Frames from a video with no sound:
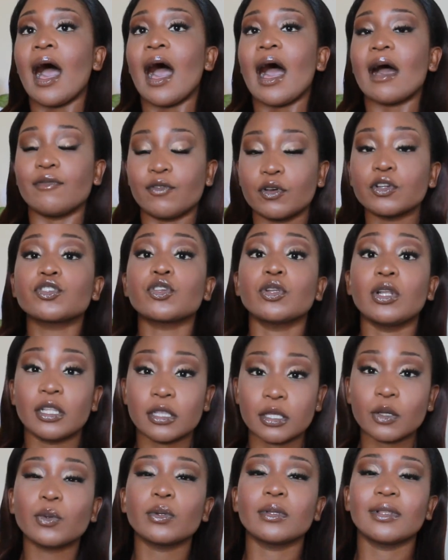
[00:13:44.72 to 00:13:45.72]
I've also
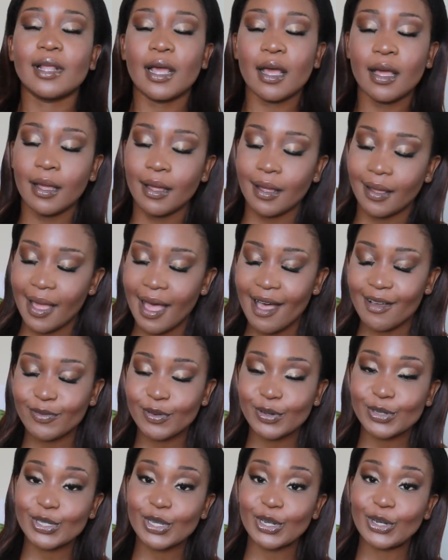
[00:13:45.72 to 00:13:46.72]

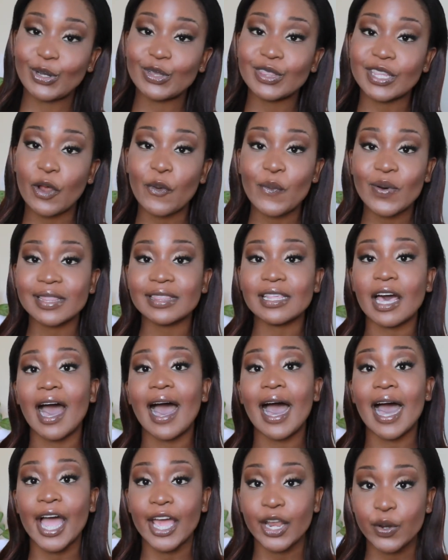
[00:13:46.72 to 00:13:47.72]
learned that one the
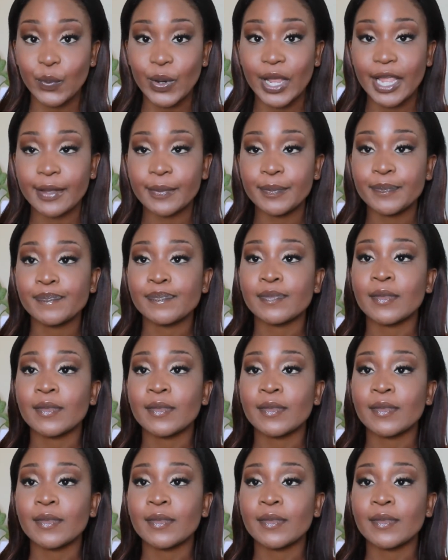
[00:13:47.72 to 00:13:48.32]
hard way.